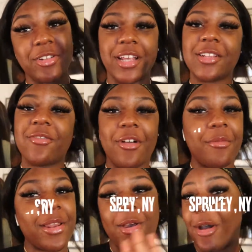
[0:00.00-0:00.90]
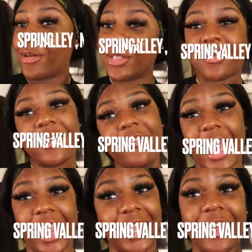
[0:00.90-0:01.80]
transforming the whole Spring
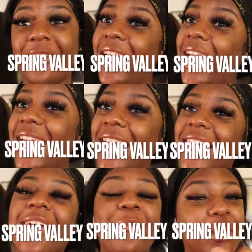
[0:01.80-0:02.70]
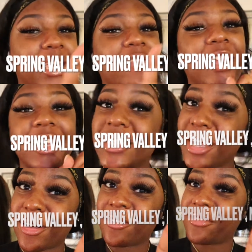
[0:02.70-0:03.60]
Valley, okay? Believe in
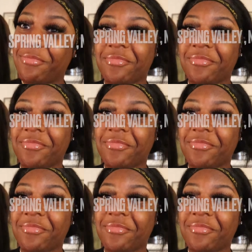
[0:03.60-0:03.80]
yourself.